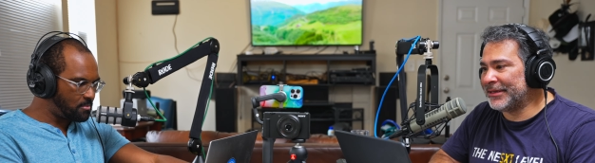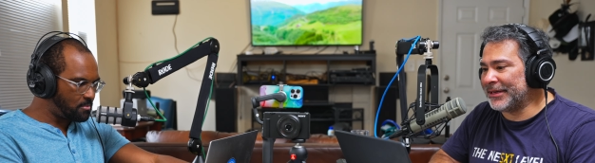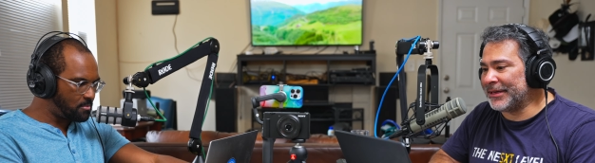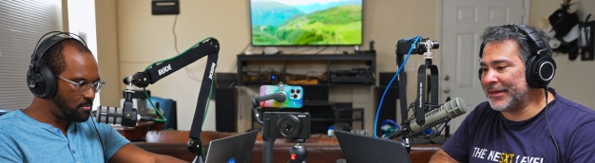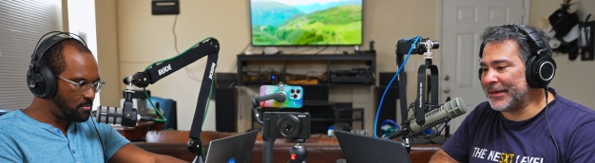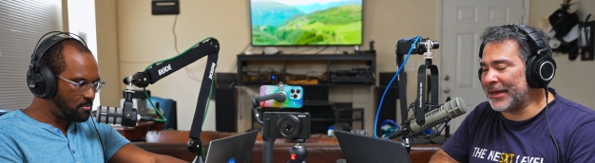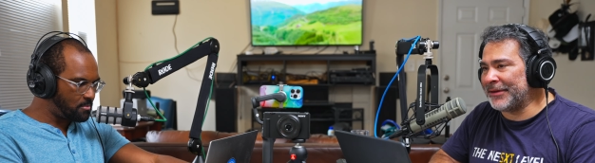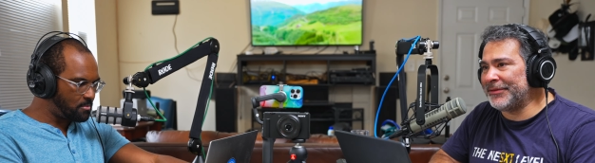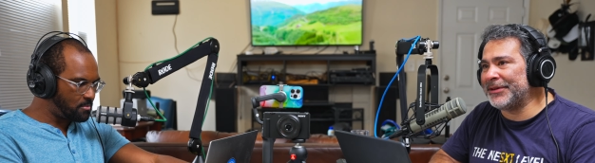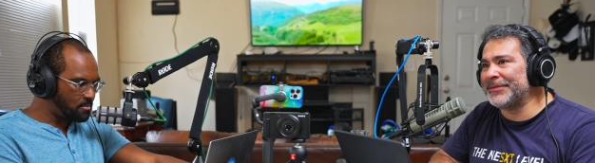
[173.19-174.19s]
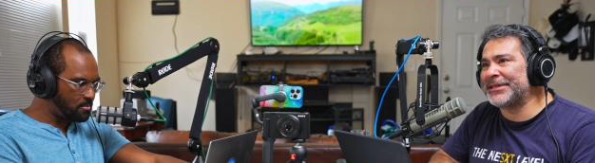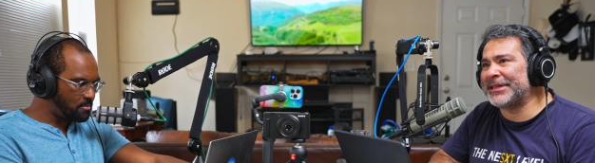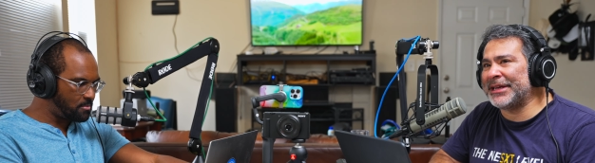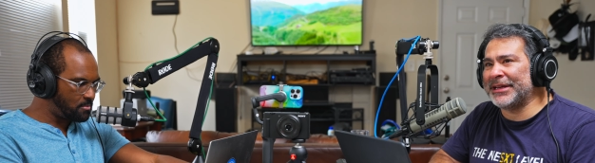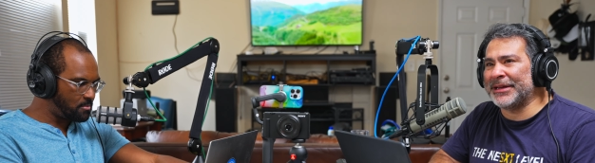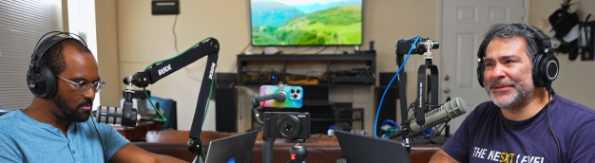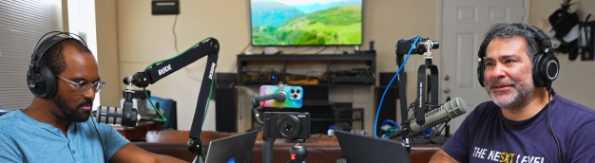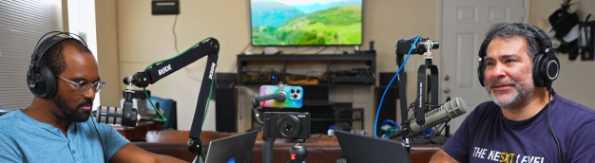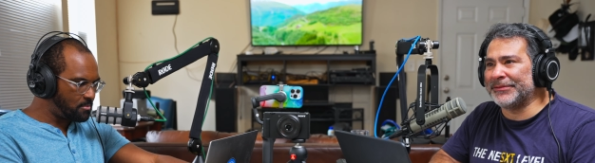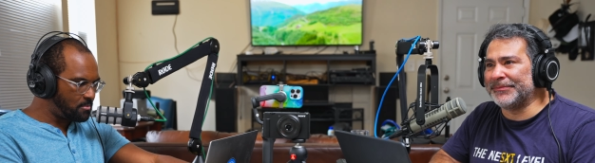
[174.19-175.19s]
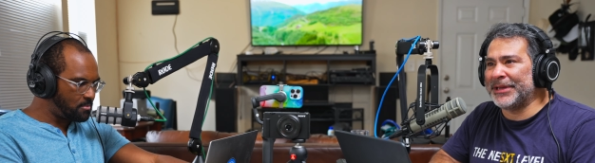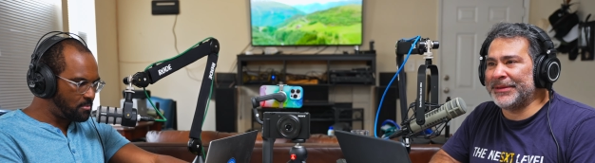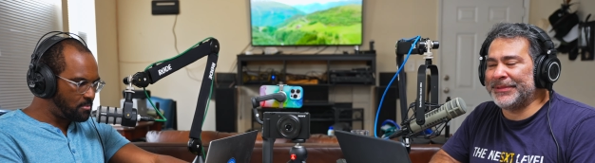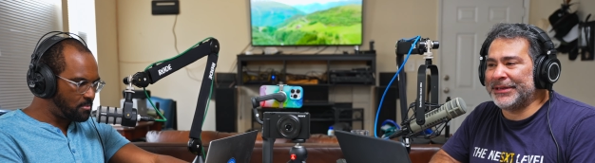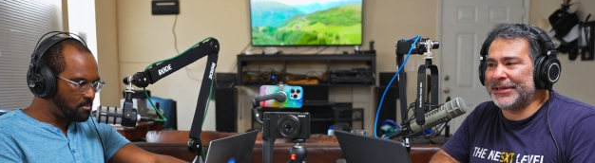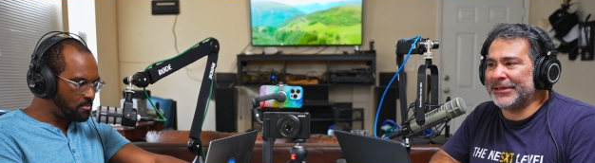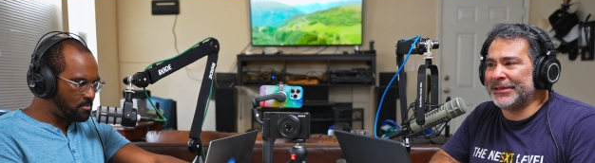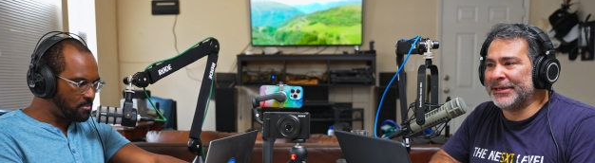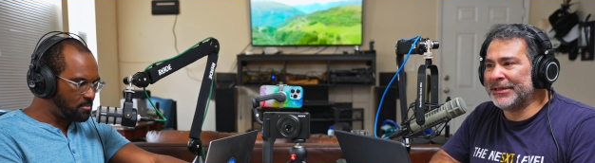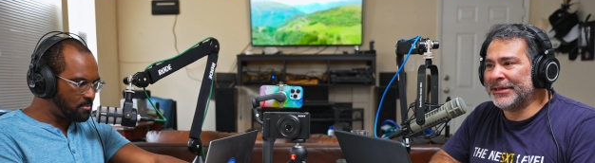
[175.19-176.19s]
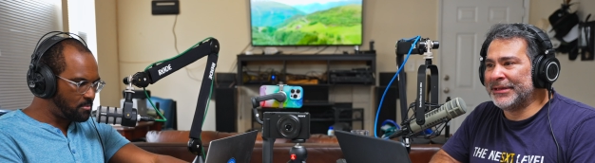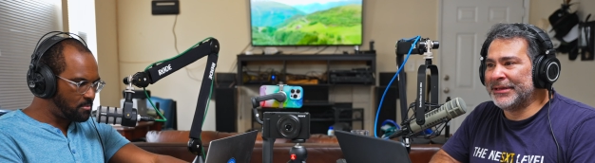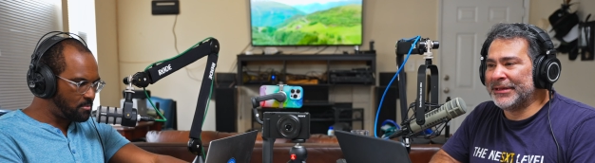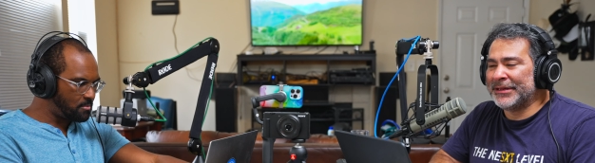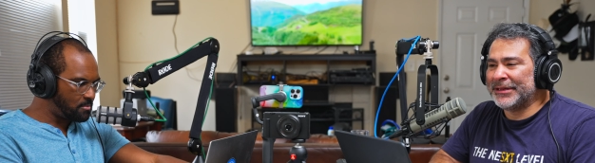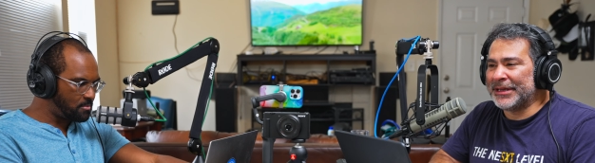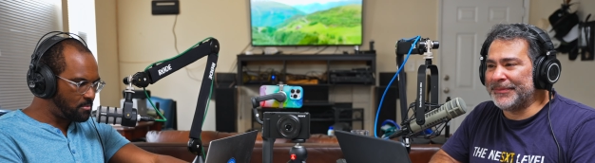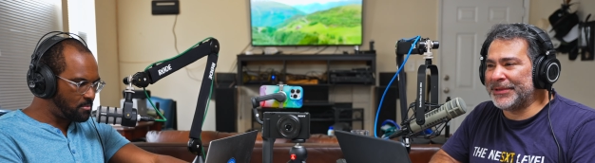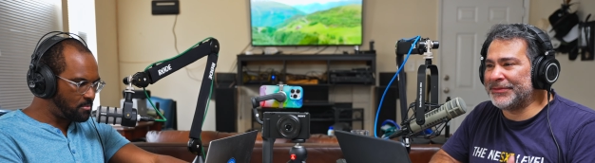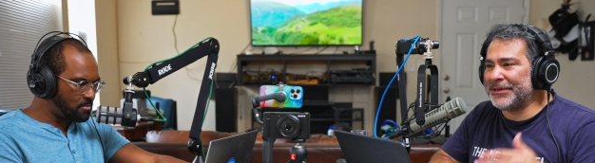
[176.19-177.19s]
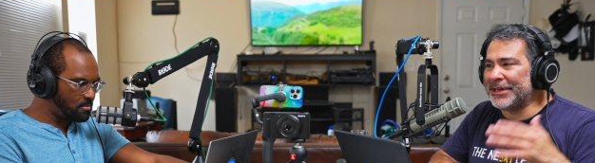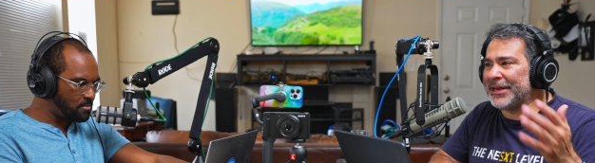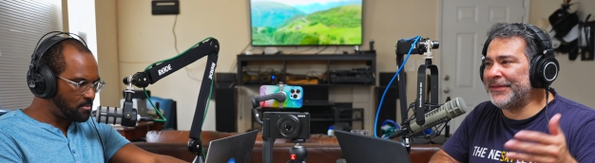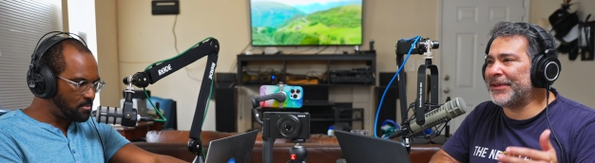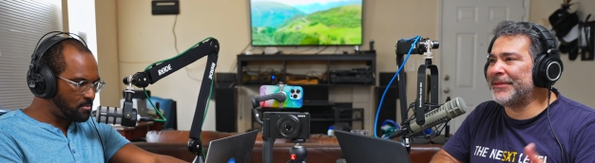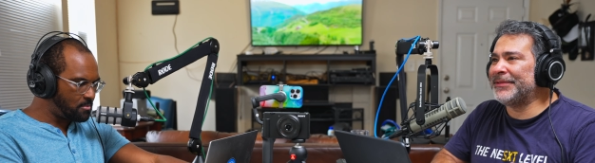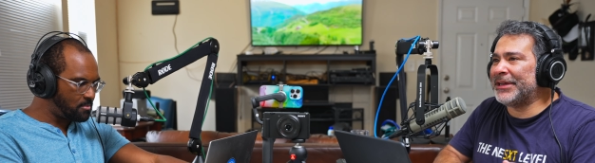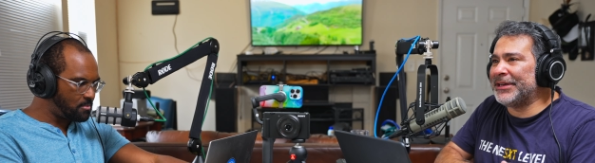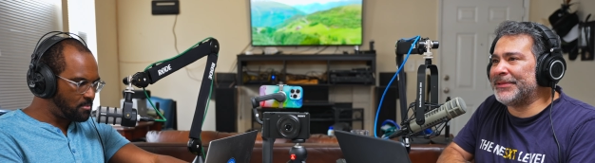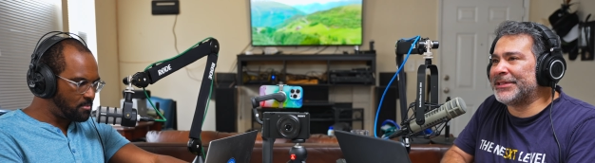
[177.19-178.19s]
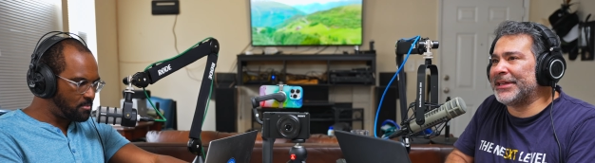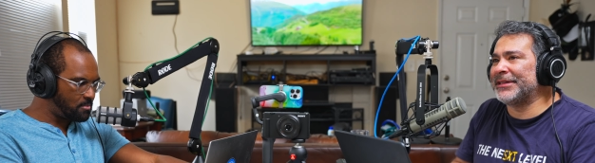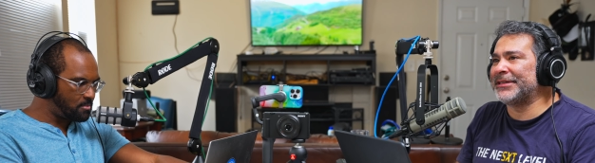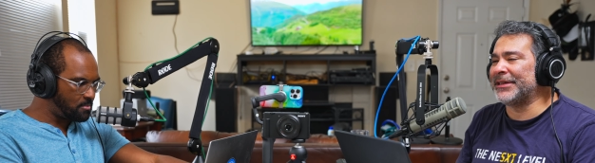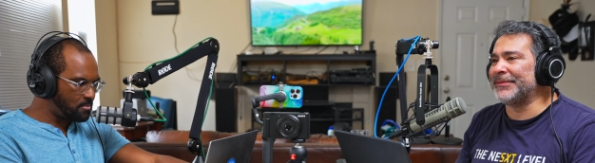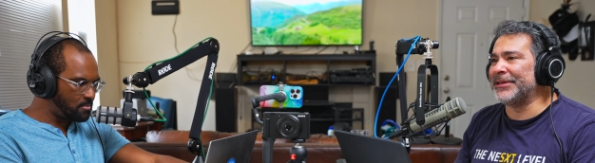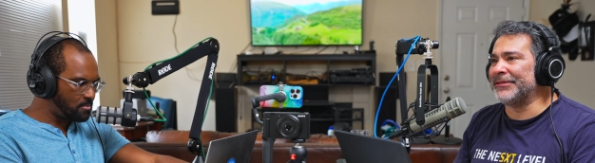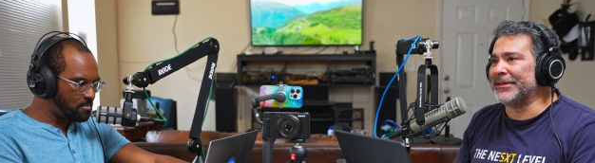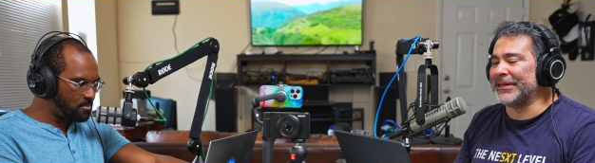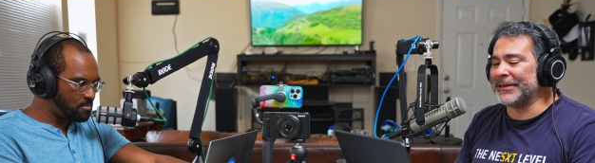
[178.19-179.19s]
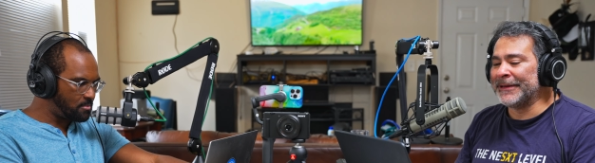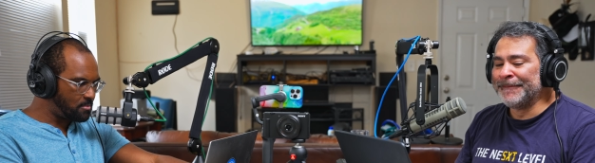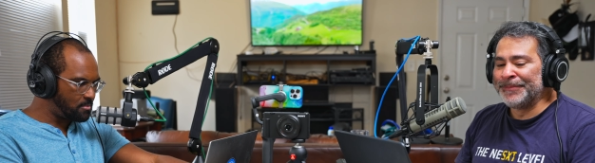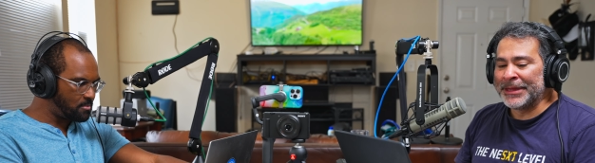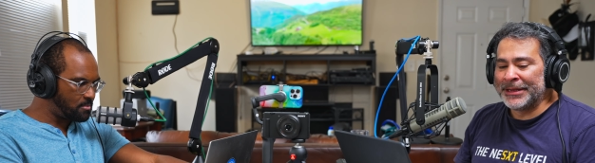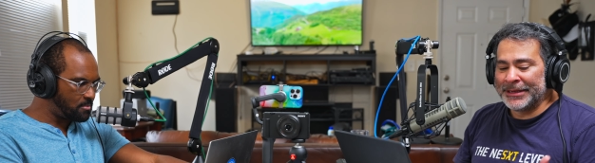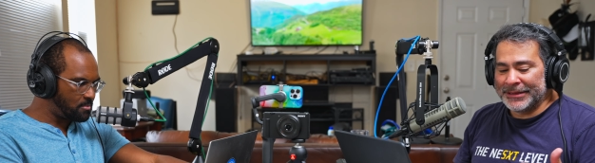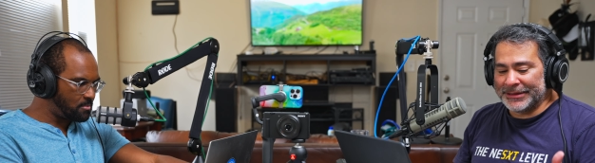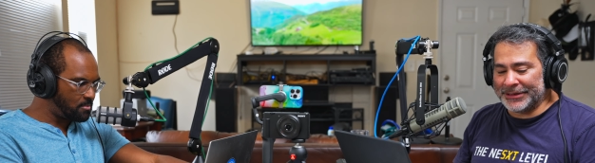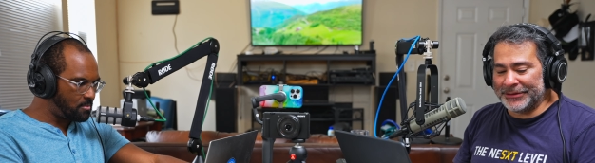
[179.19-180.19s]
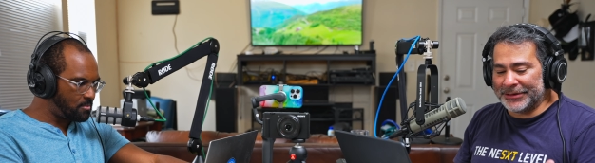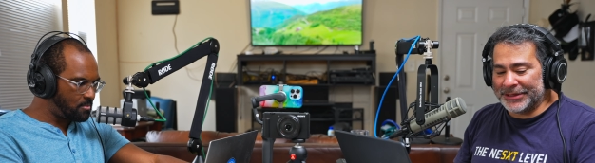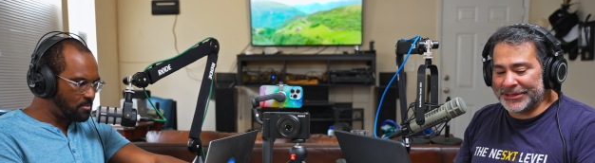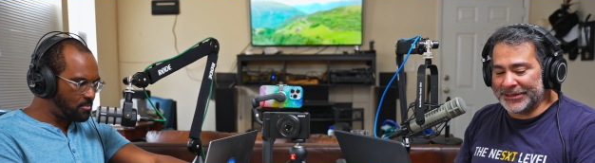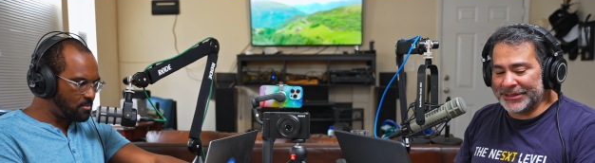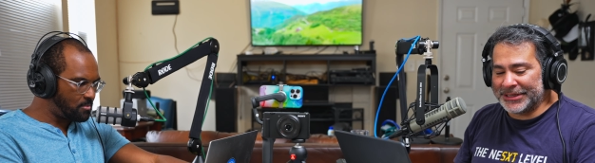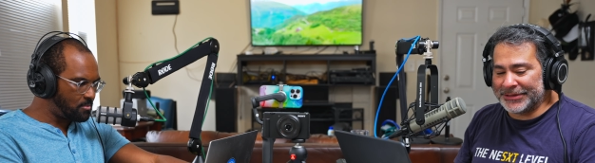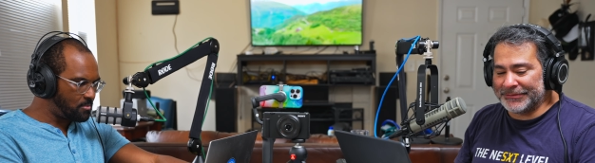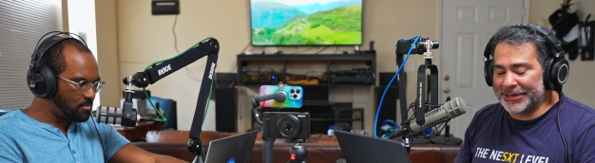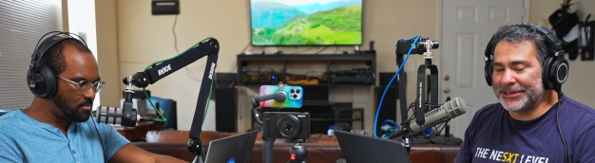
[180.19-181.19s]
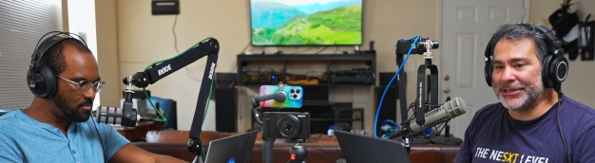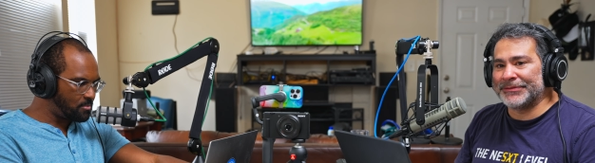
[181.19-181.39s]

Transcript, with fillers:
Speaker 1: Uh, I would almost say up to maybe between 85 and 90% of the time you don't need it. There are certain situations